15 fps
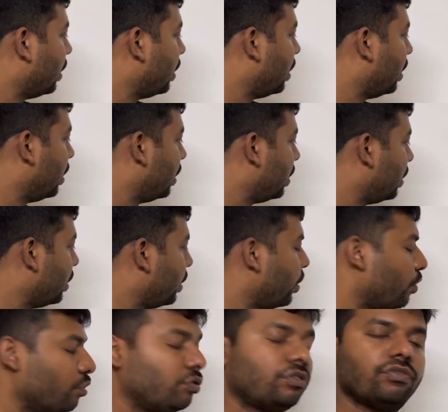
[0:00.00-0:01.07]

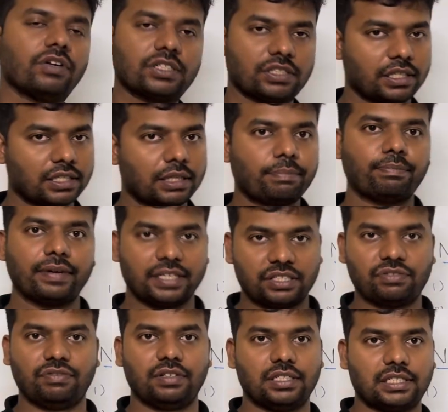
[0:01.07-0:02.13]
root words or the base
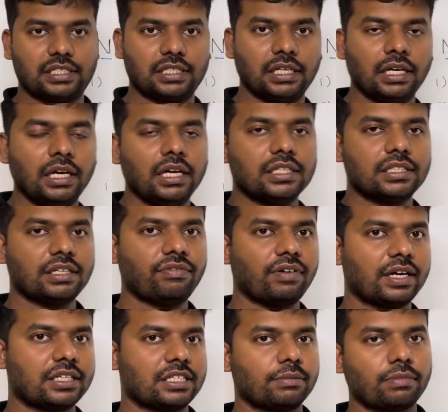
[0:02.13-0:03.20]
words. Say for
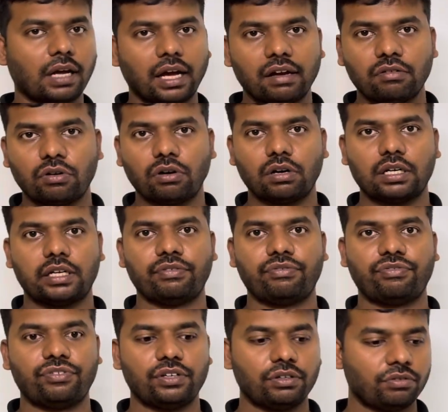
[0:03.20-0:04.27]
example, I have got a
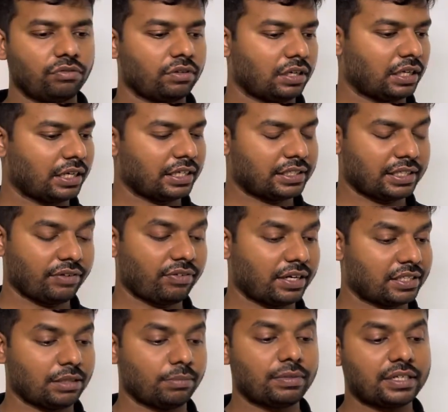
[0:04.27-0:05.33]
few, say for
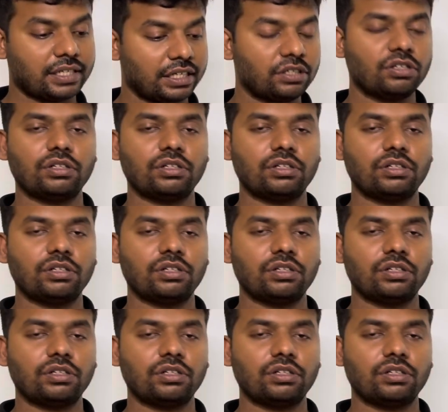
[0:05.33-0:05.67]
example, 10 to